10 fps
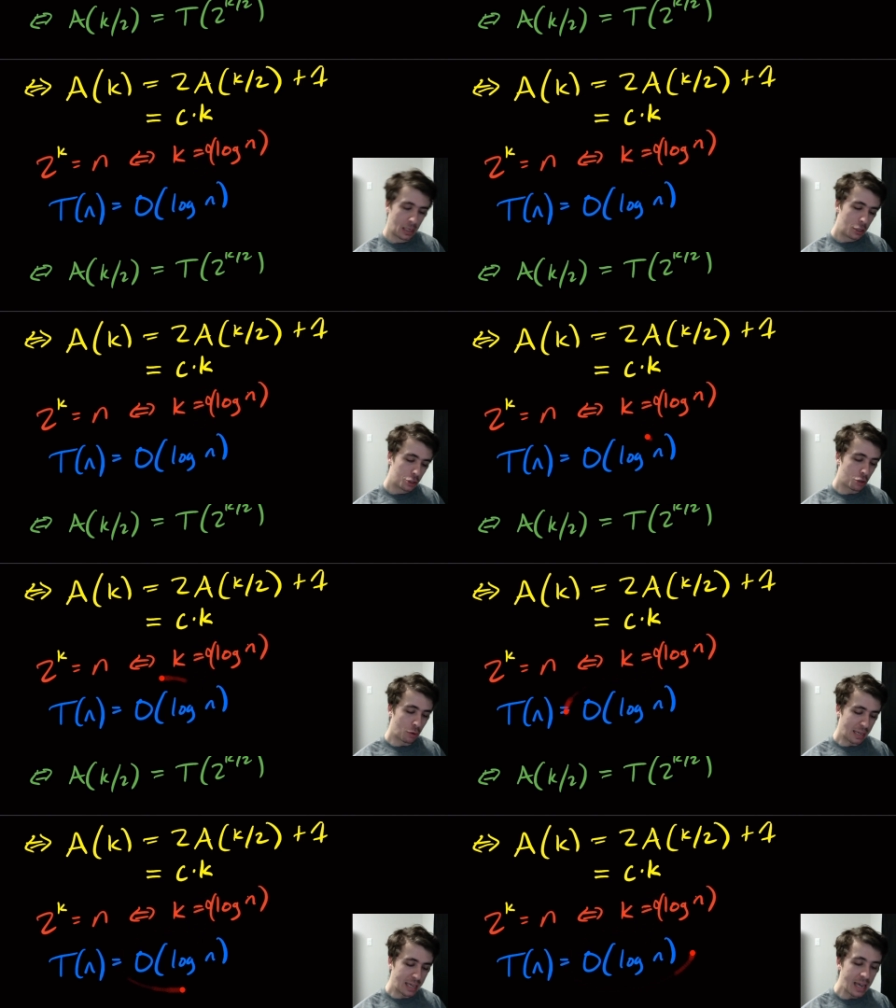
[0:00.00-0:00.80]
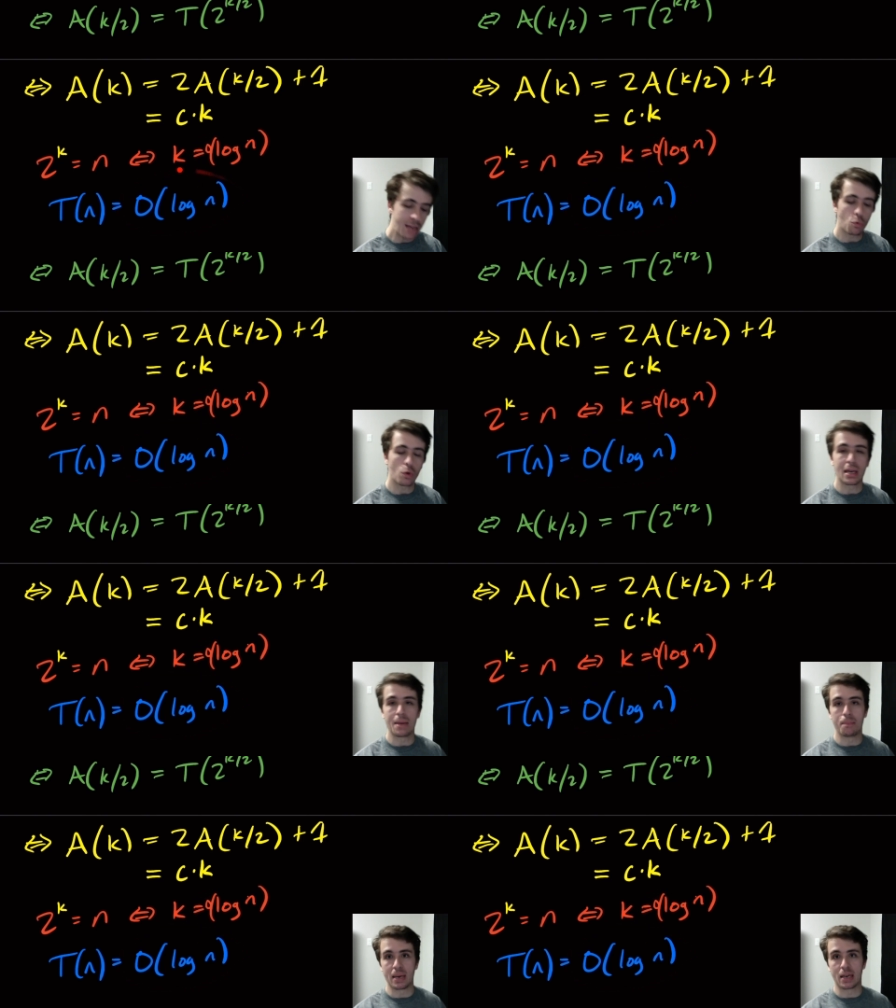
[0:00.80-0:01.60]
So again, we'll
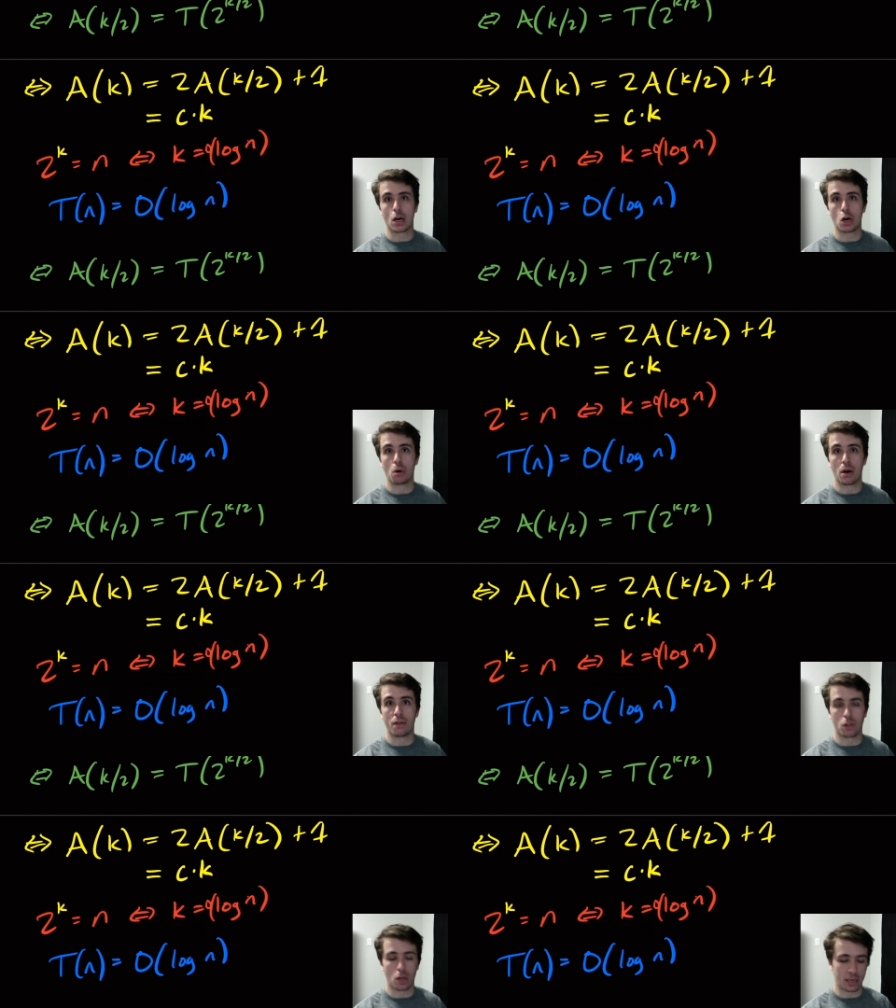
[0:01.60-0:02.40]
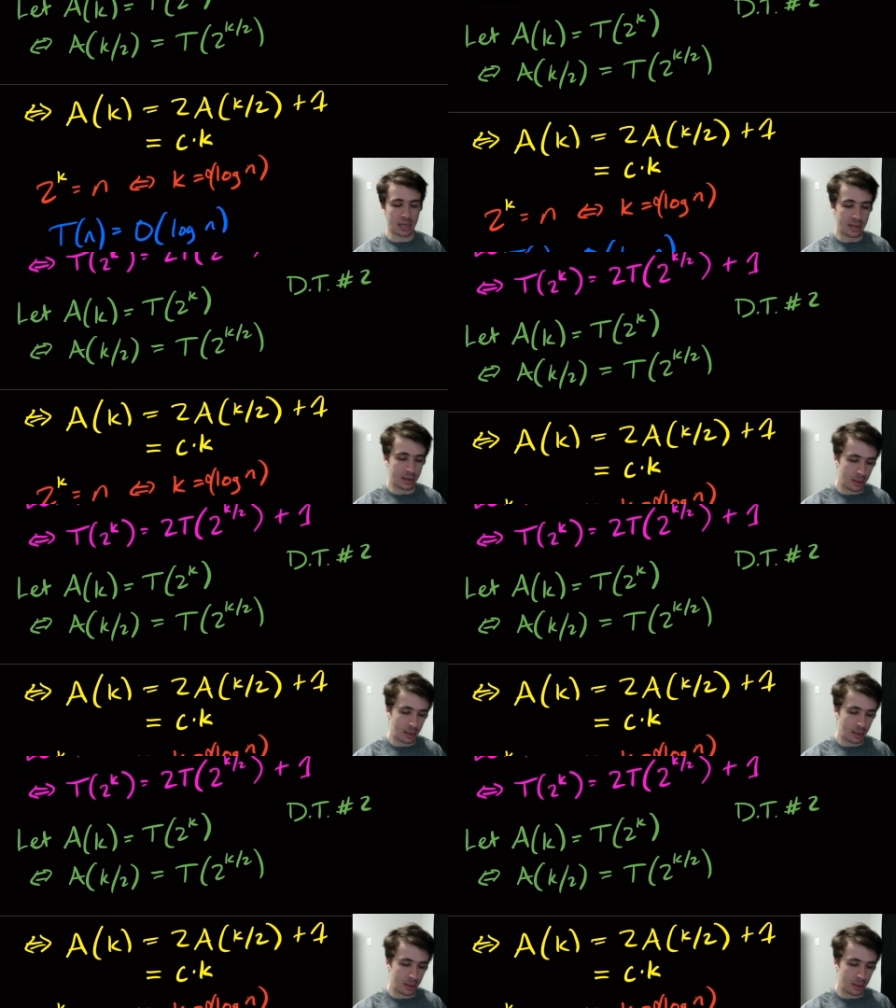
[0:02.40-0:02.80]
get big O of log n.